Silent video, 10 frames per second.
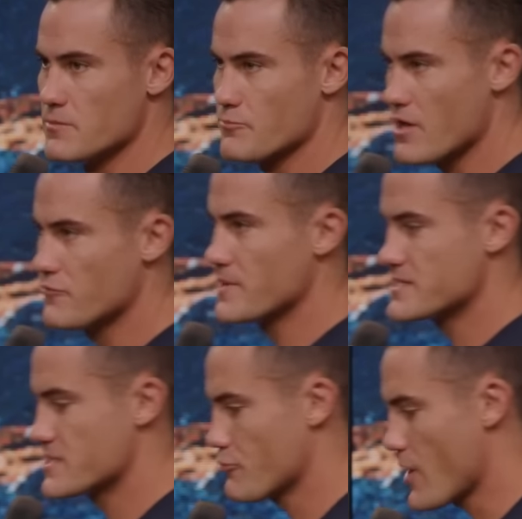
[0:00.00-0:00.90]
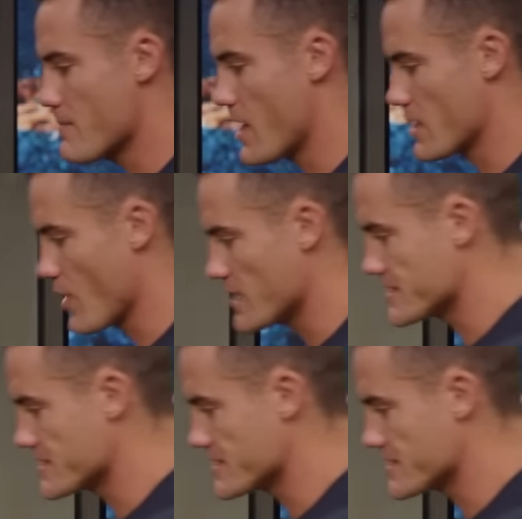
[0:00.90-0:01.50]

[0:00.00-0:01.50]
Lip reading: Prayerful means to pray about it, right?